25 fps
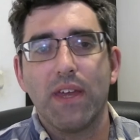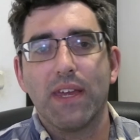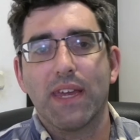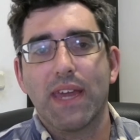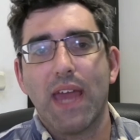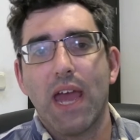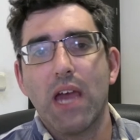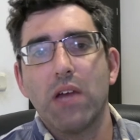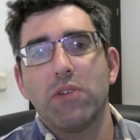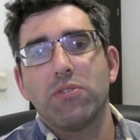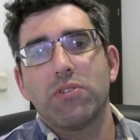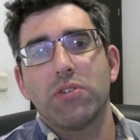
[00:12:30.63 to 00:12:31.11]

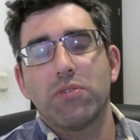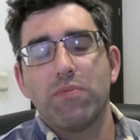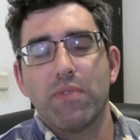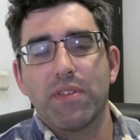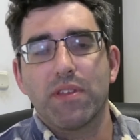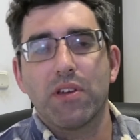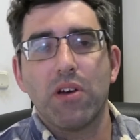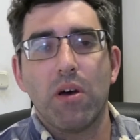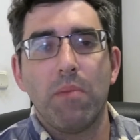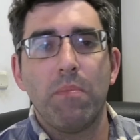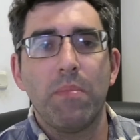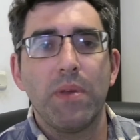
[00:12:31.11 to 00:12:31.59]
encountered
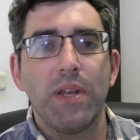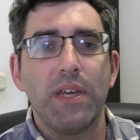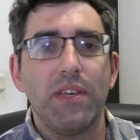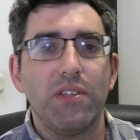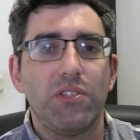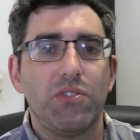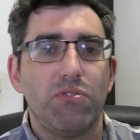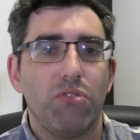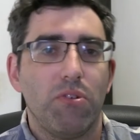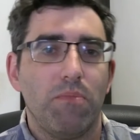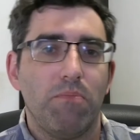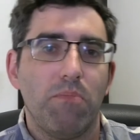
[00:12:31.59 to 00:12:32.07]
with
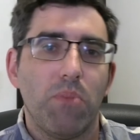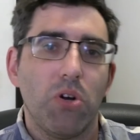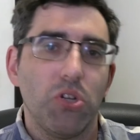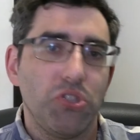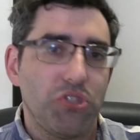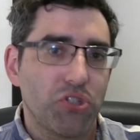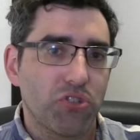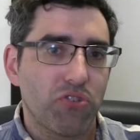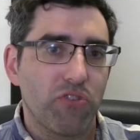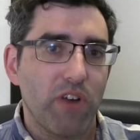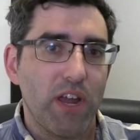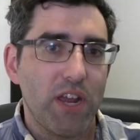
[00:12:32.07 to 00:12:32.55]
companies to a
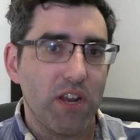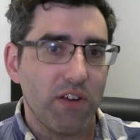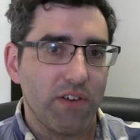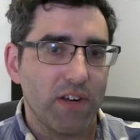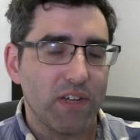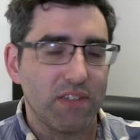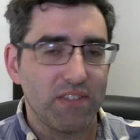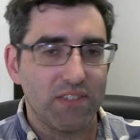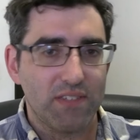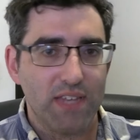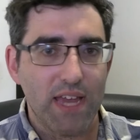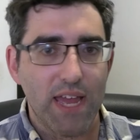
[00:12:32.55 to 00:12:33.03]
much greater
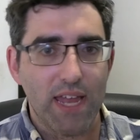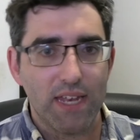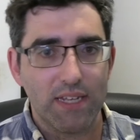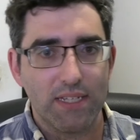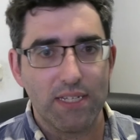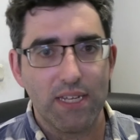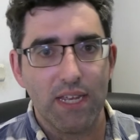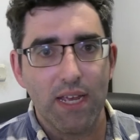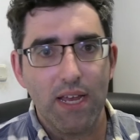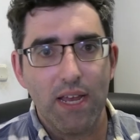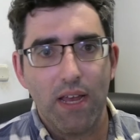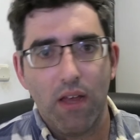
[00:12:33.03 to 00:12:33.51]

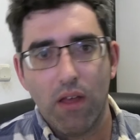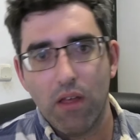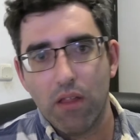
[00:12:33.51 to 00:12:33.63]
extent